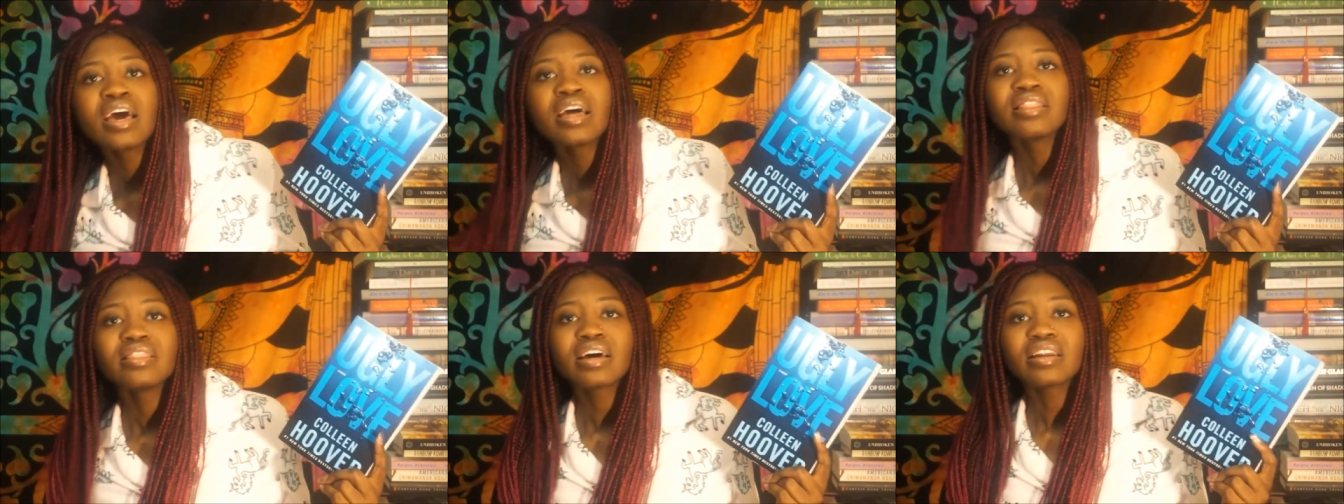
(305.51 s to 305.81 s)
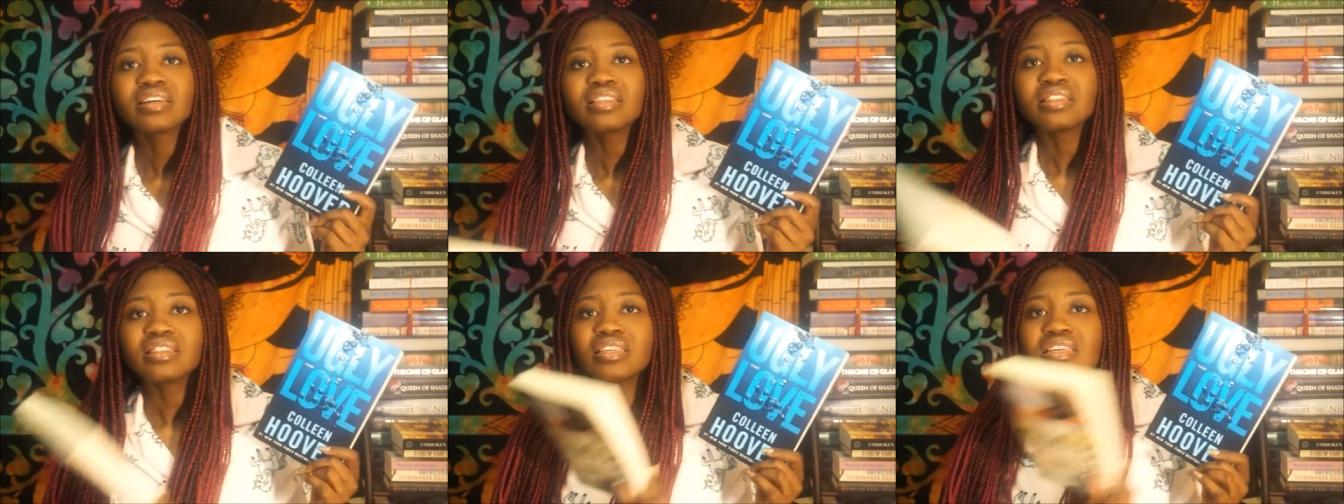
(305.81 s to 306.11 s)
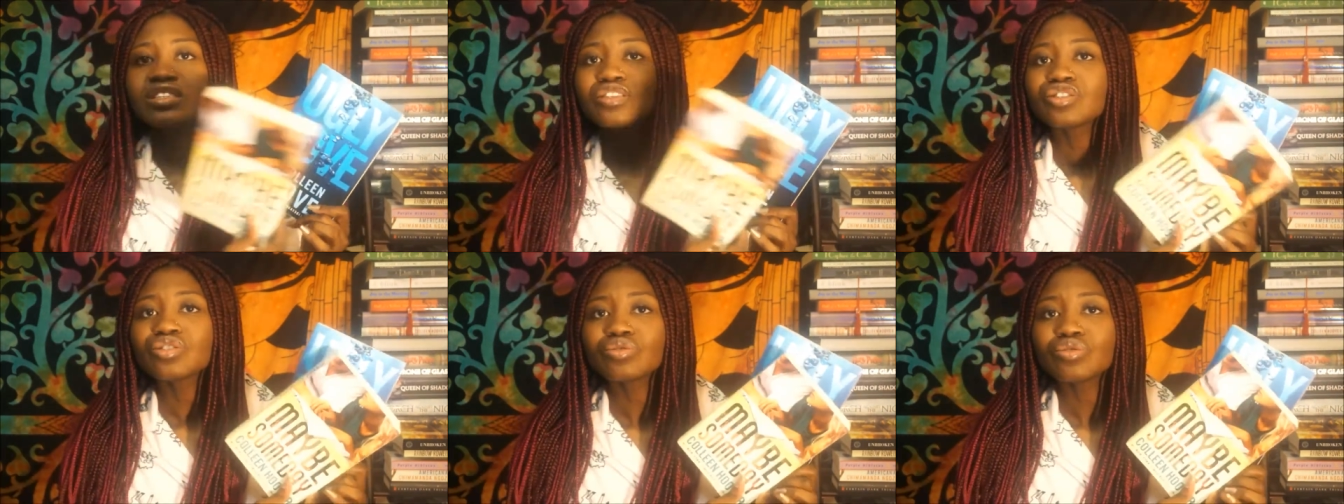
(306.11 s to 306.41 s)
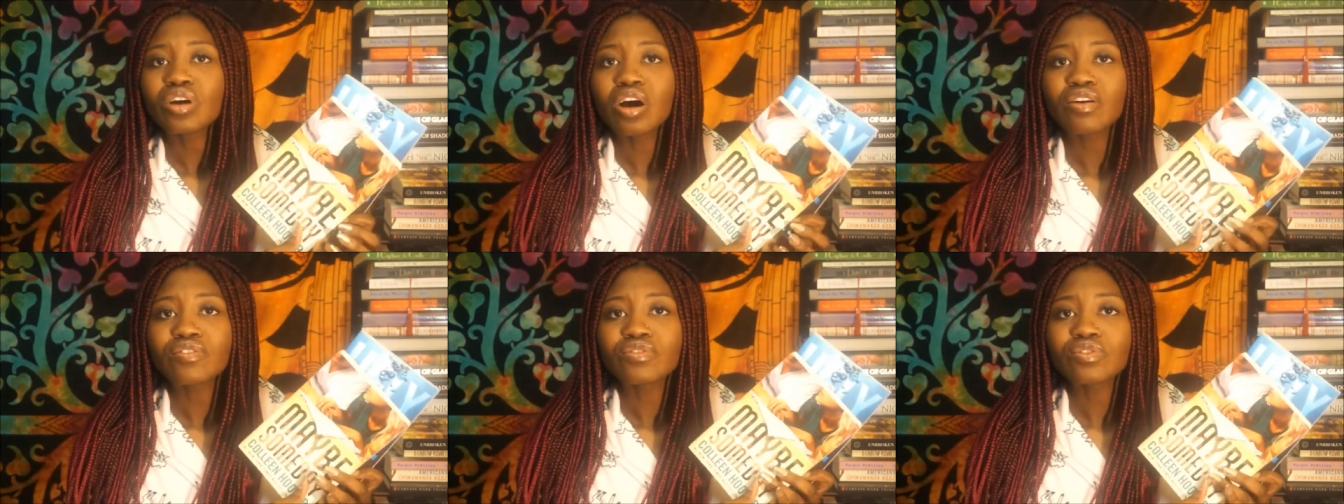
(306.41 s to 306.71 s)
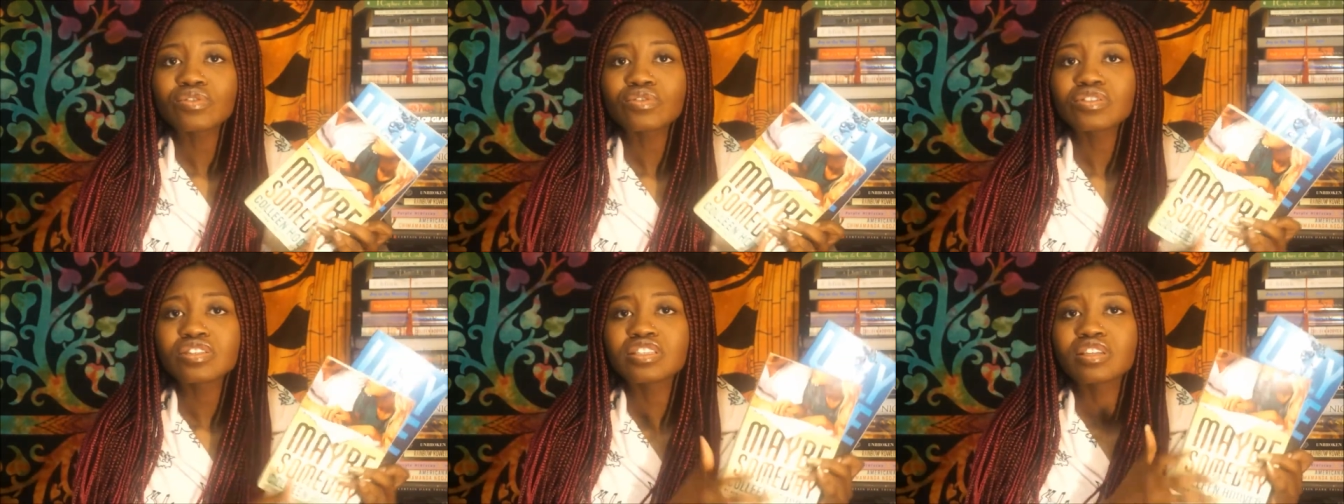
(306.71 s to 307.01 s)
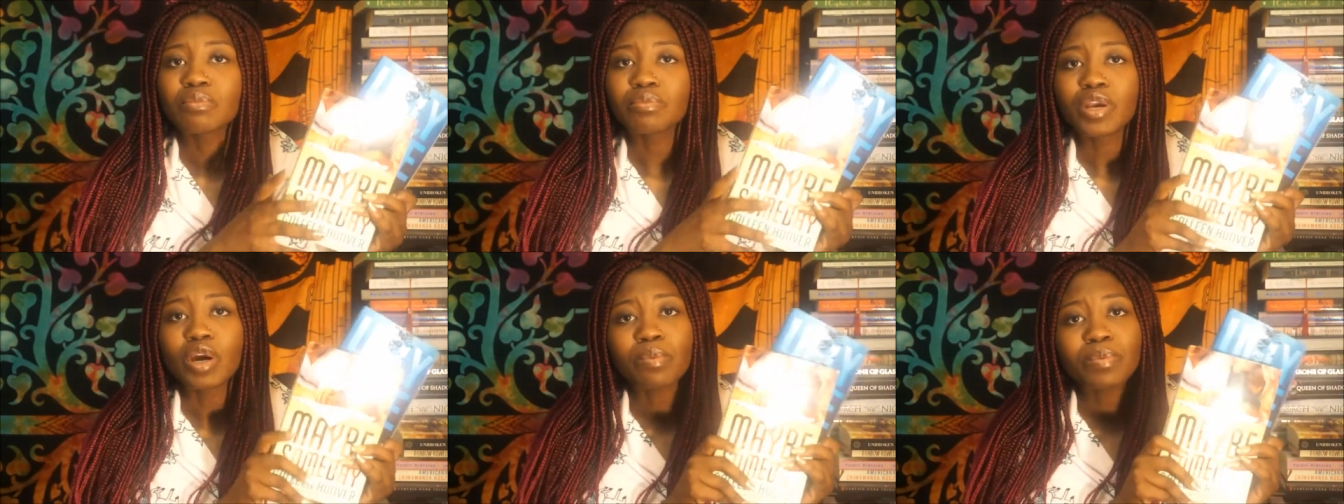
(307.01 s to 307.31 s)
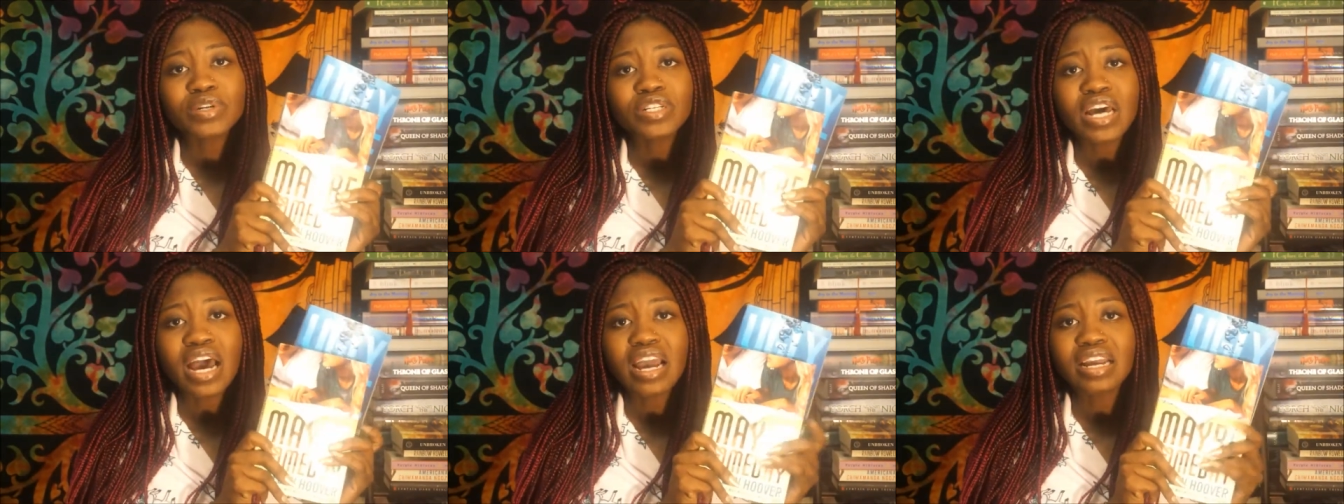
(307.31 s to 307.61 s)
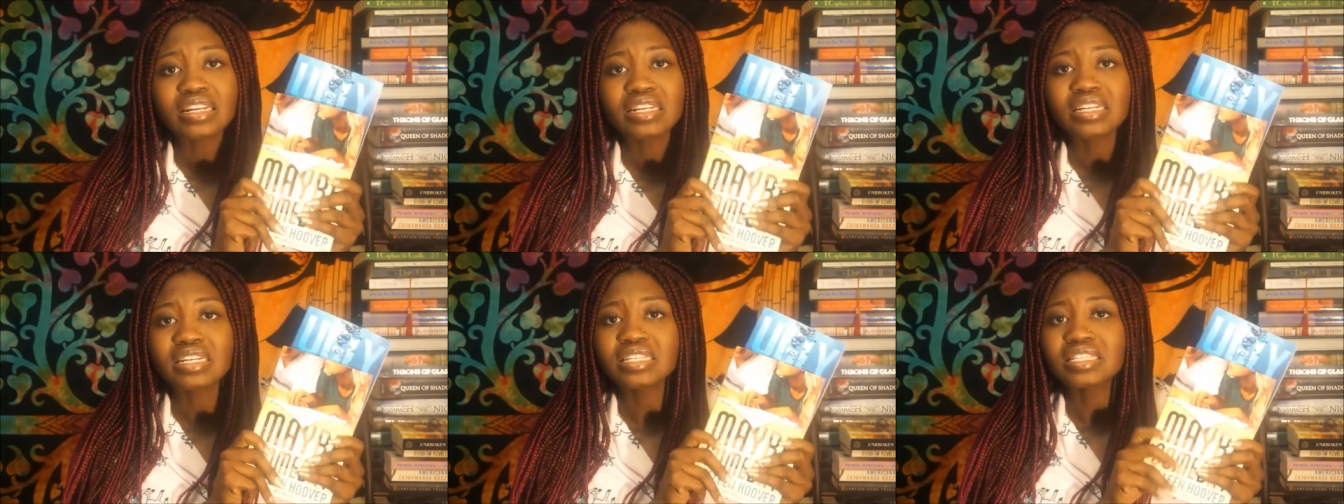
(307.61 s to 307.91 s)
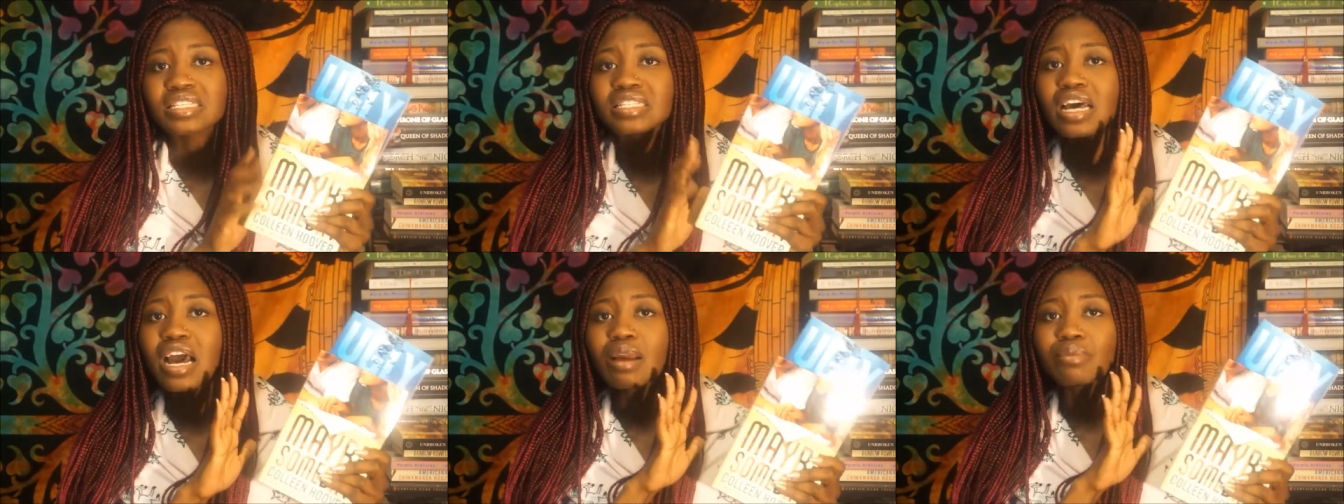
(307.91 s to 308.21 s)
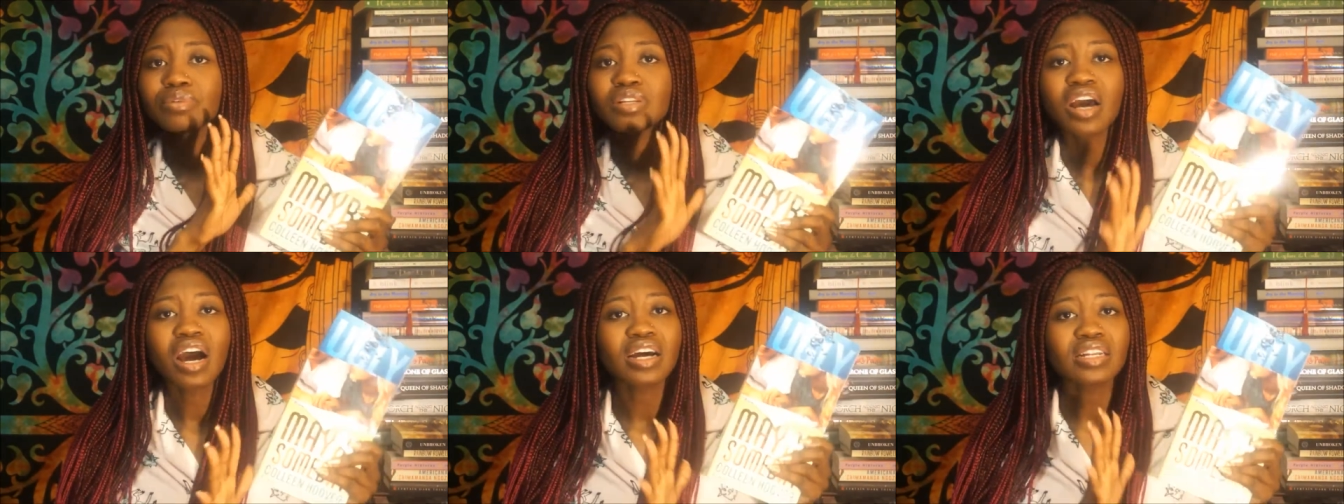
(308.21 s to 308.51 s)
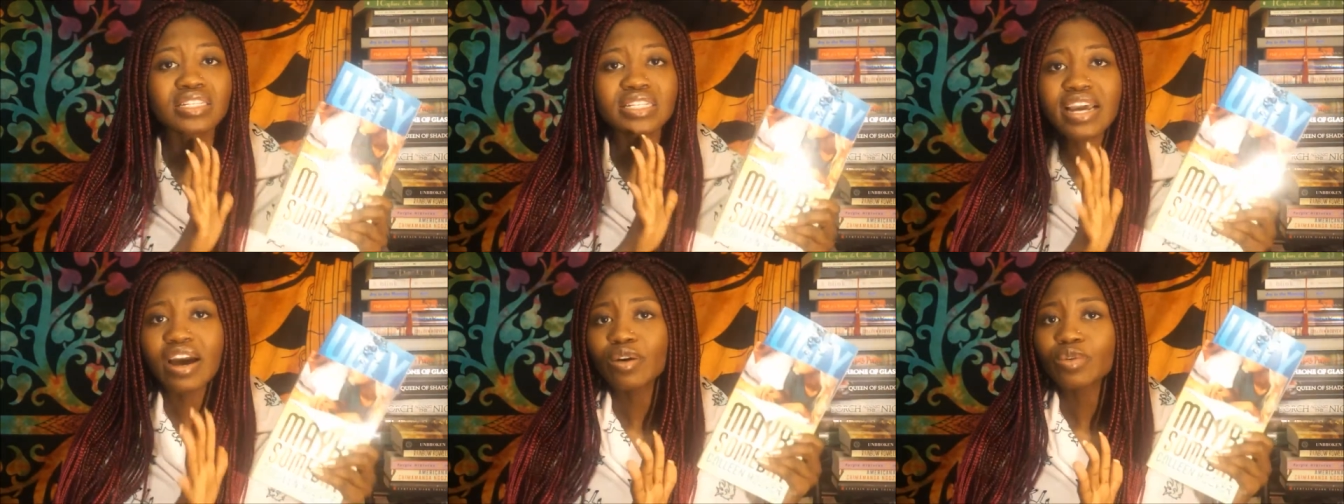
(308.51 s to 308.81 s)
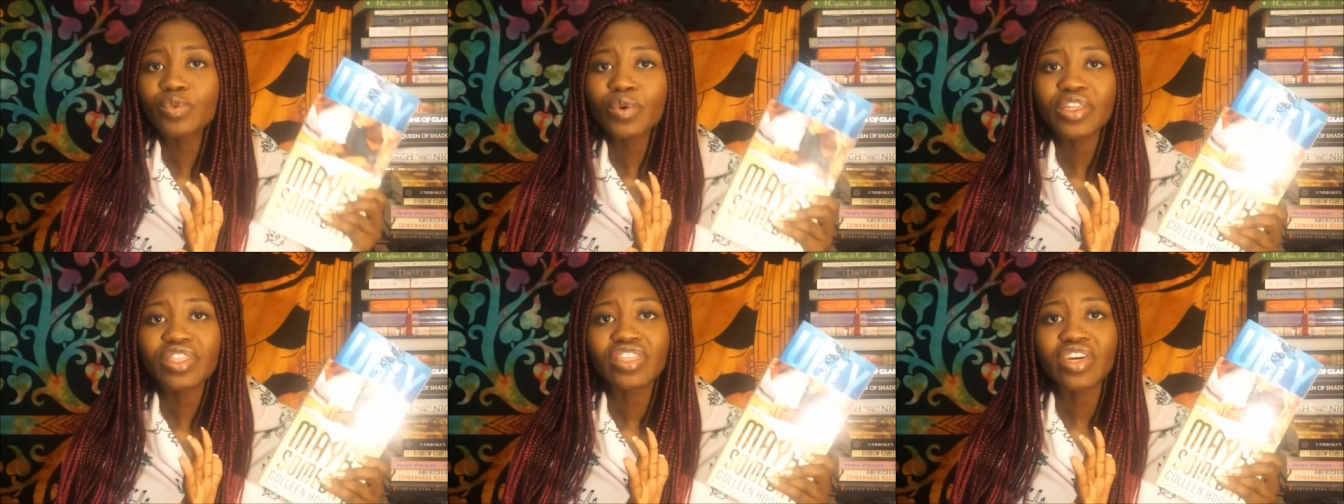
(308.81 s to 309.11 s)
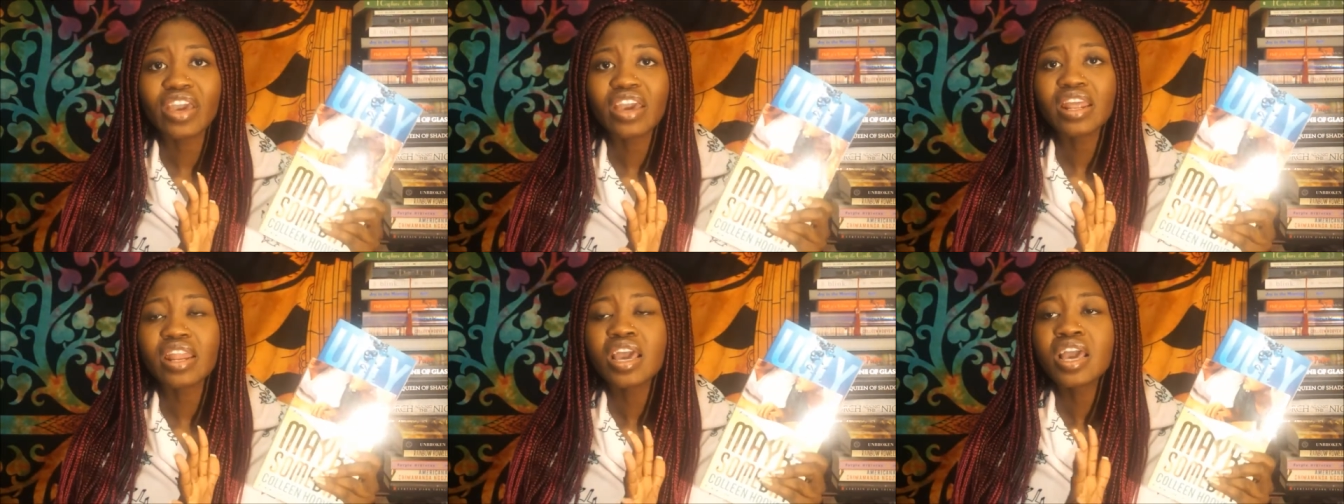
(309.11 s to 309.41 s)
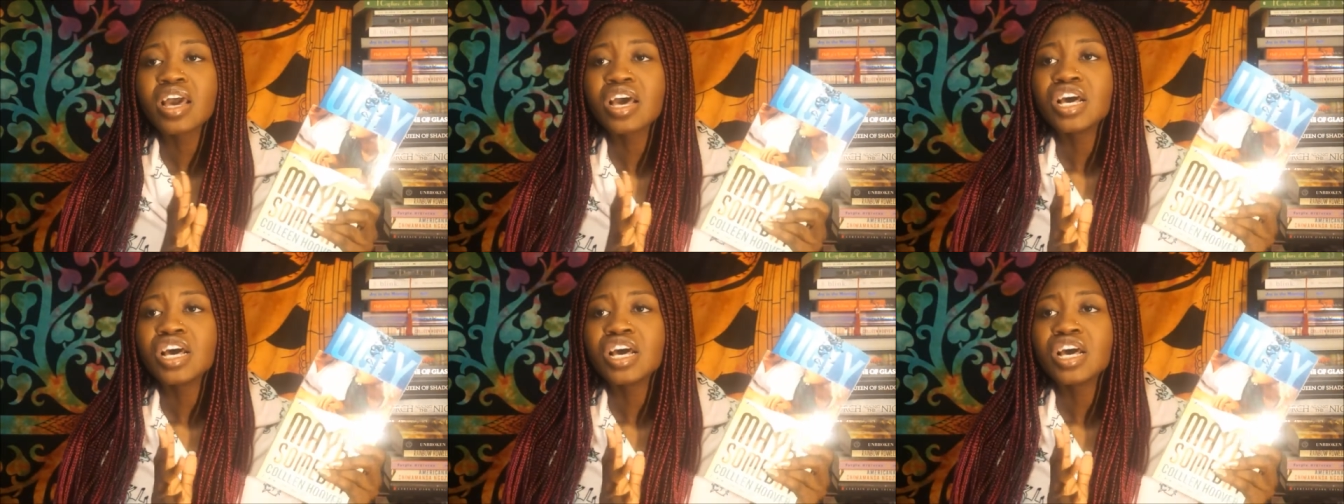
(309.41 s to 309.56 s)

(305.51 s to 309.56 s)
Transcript: that in these two novels the male protagonist I'm not down with it